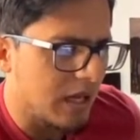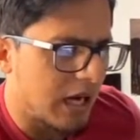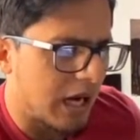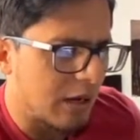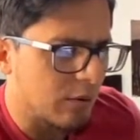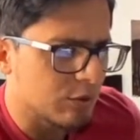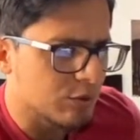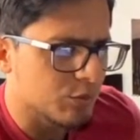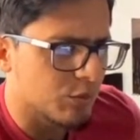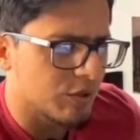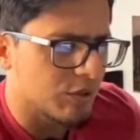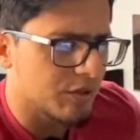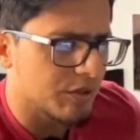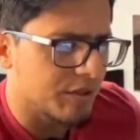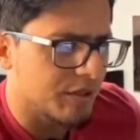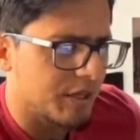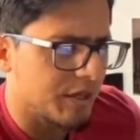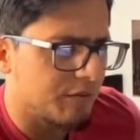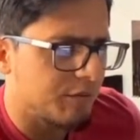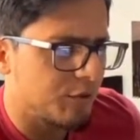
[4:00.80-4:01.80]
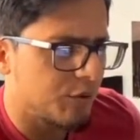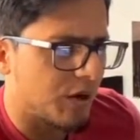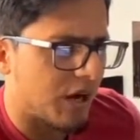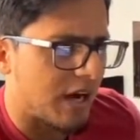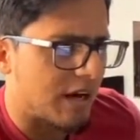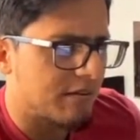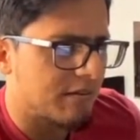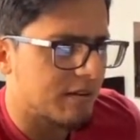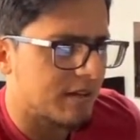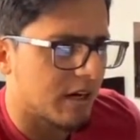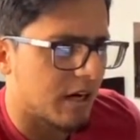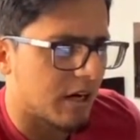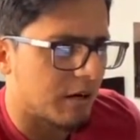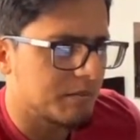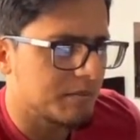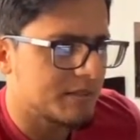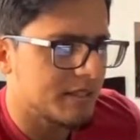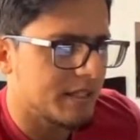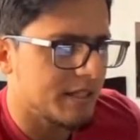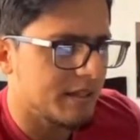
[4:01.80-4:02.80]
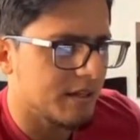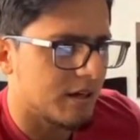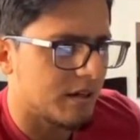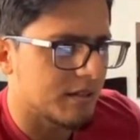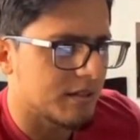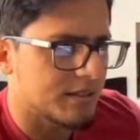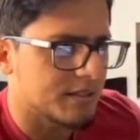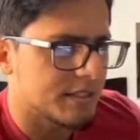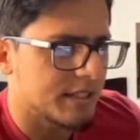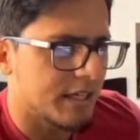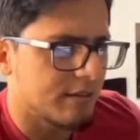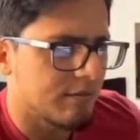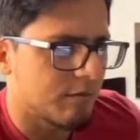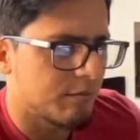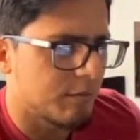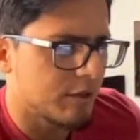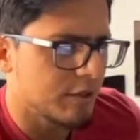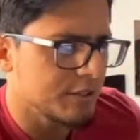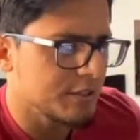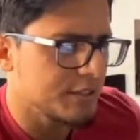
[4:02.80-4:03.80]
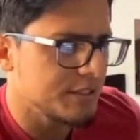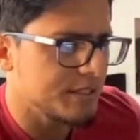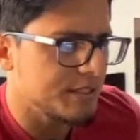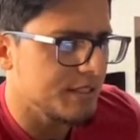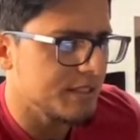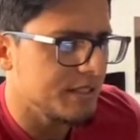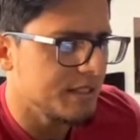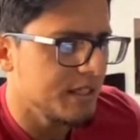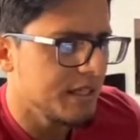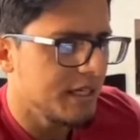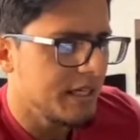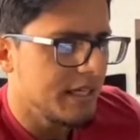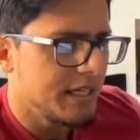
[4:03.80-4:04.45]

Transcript: I was wondering if you have an update on the state of emergency.